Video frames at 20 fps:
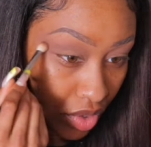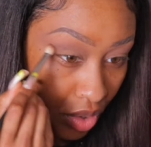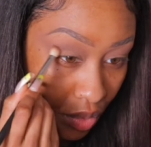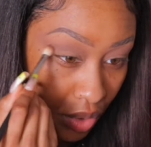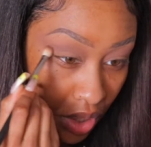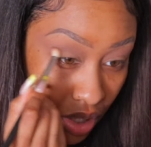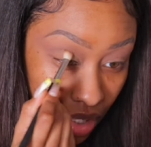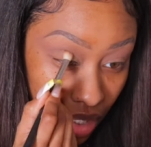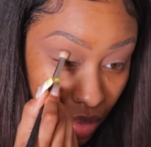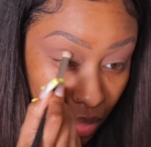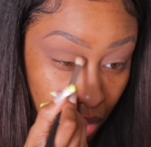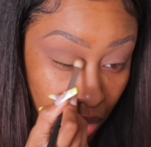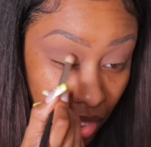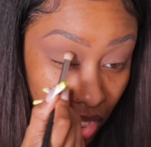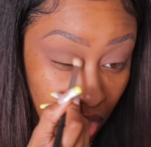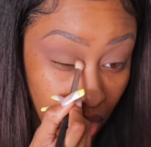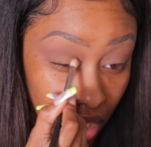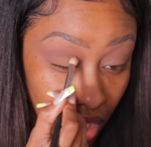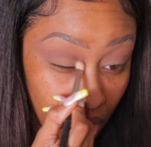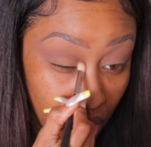we're gonna
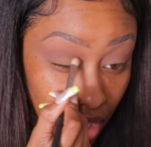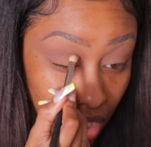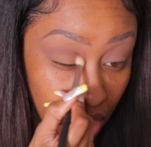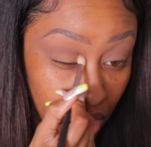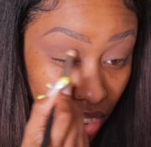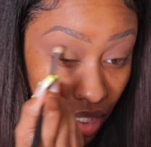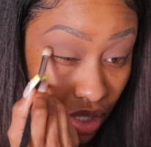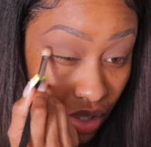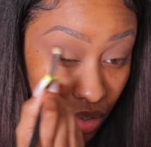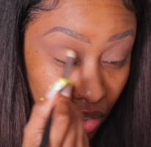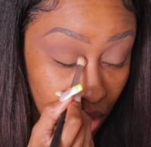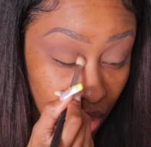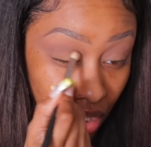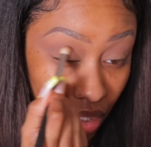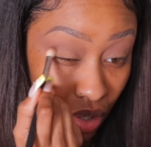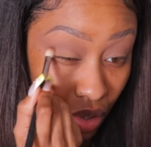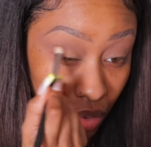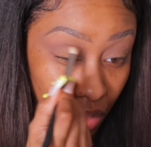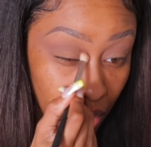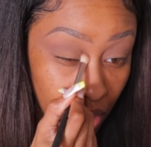bring it a little
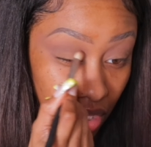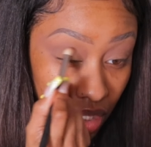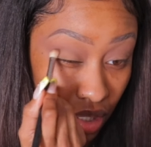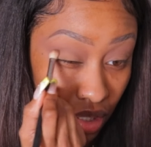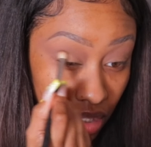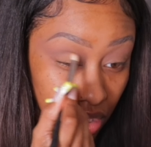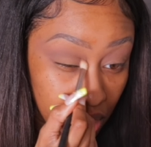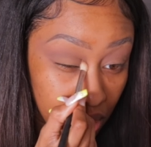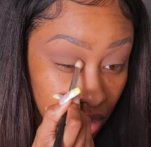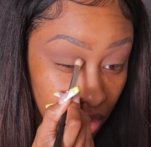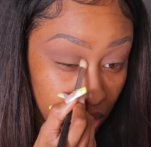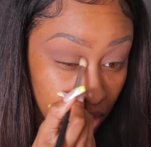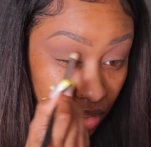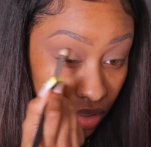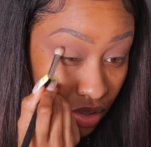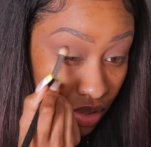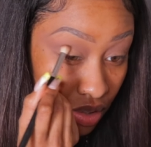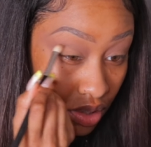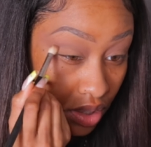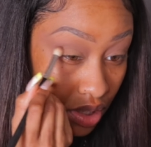lower
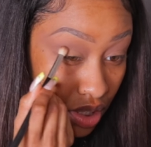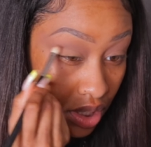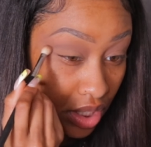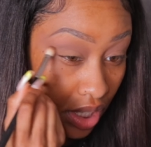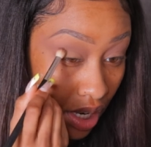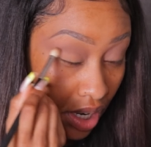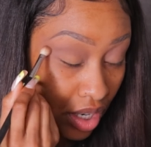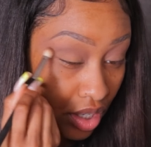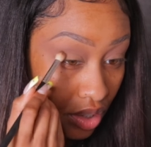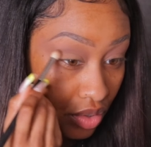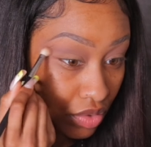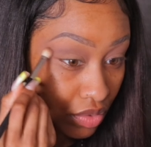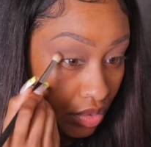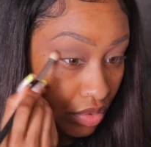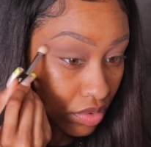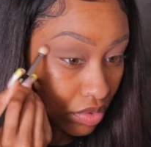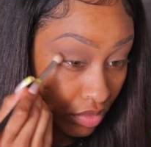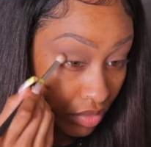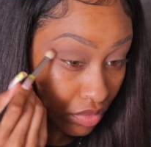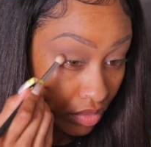
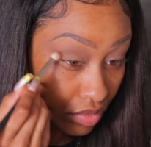down.